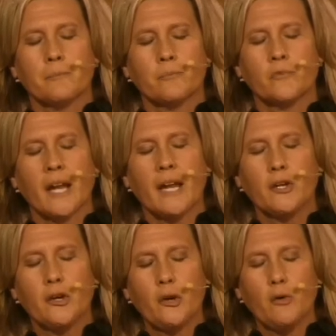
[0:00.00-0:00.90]
Thank
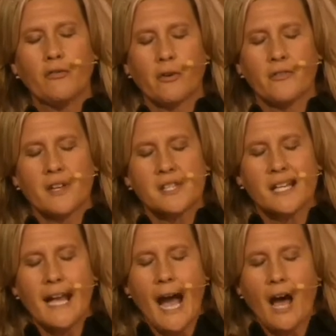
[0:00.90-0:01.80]
you for this
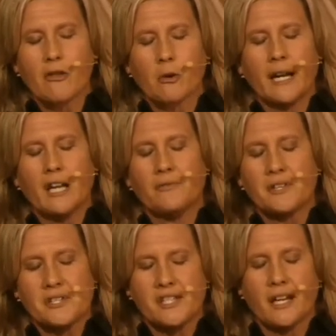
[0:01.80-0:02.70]
gathering in the
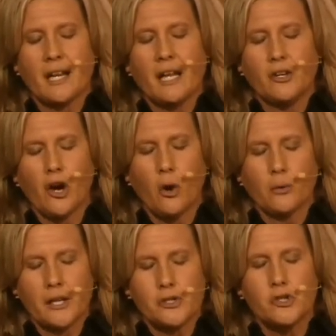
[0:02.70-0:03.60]
city known
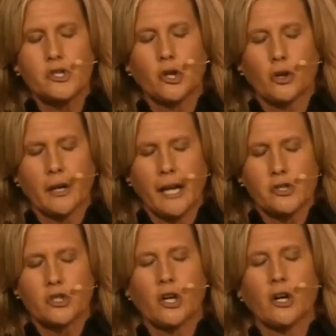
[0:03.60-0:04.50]
as Journey
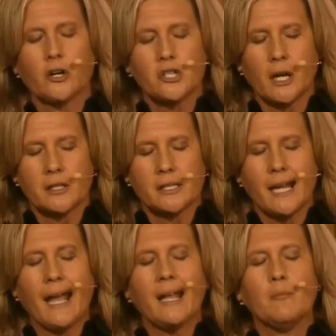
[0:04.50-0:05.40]
Church, a
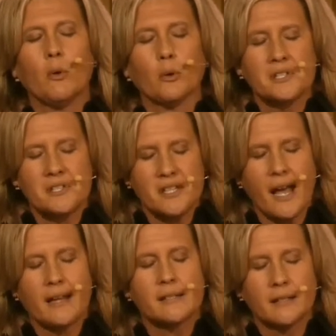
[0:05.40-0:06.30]
table
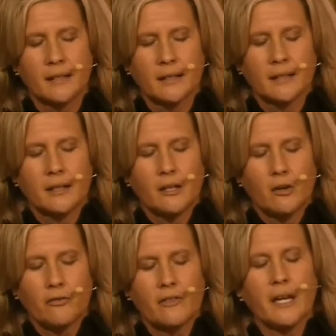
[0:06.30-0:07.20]
set
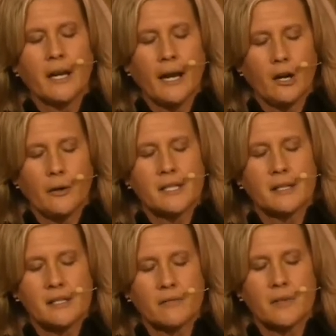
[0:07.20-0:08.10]
for the
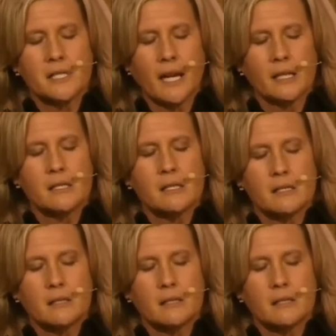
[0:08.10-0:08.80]
inheritance of the saints.